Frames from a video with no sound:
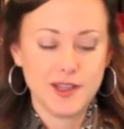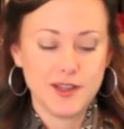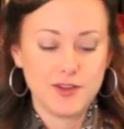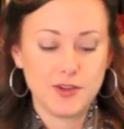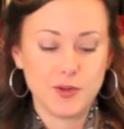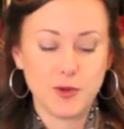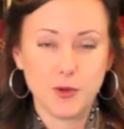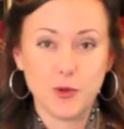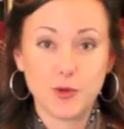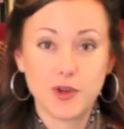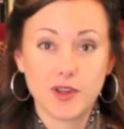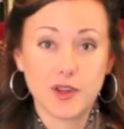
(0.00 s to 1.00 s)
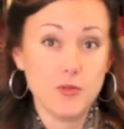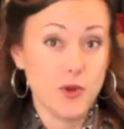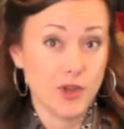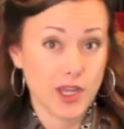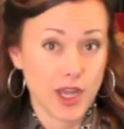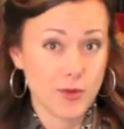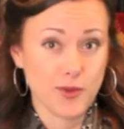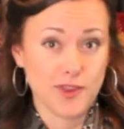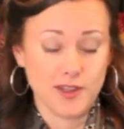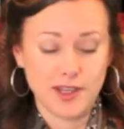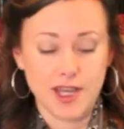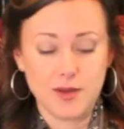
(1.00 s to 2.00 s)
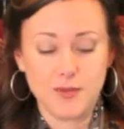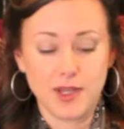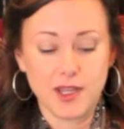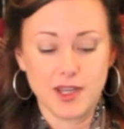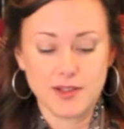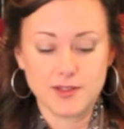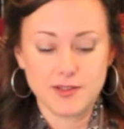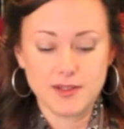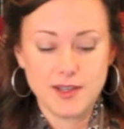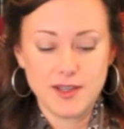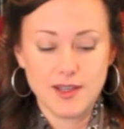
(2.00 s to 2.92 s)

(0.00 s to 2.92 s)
to communicate with the dead, because